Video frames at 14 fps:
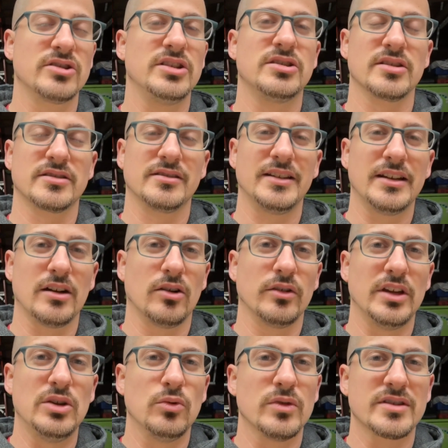He just,
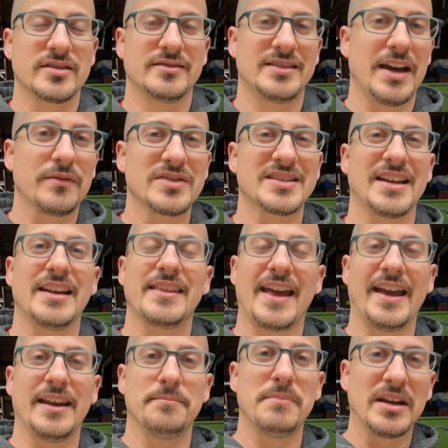he was devastated that
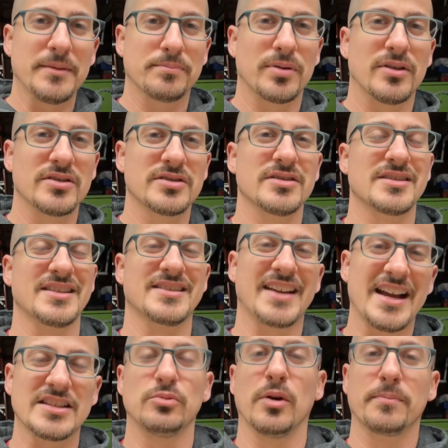he had made a purchase, a
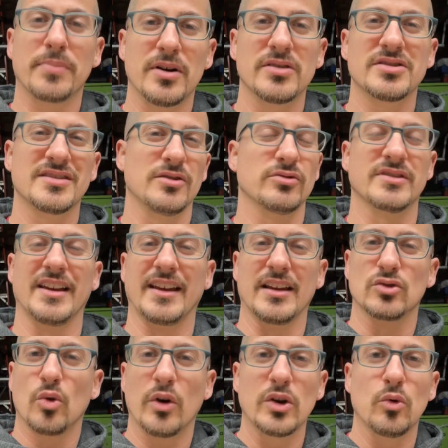sizable purchase. It was like a
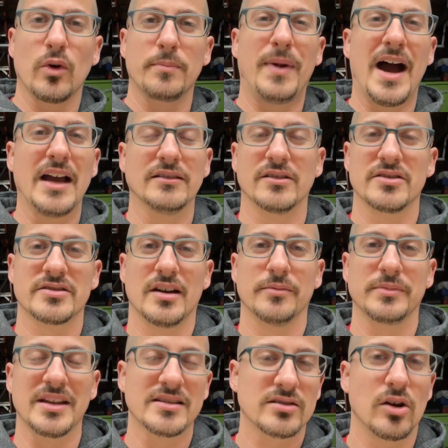21 Pilot or
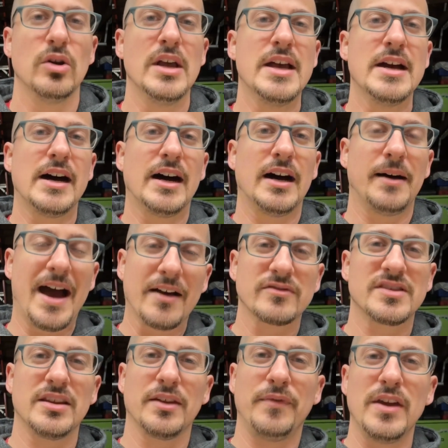something. So
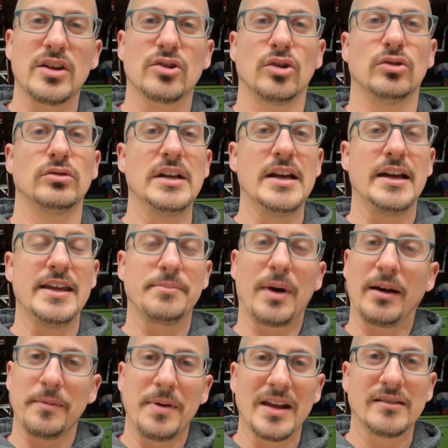obviously the vehicle, he
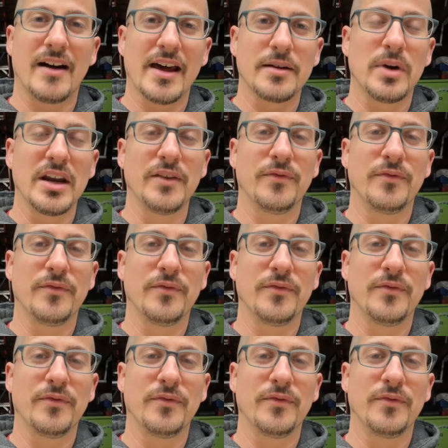probably paid a lot of money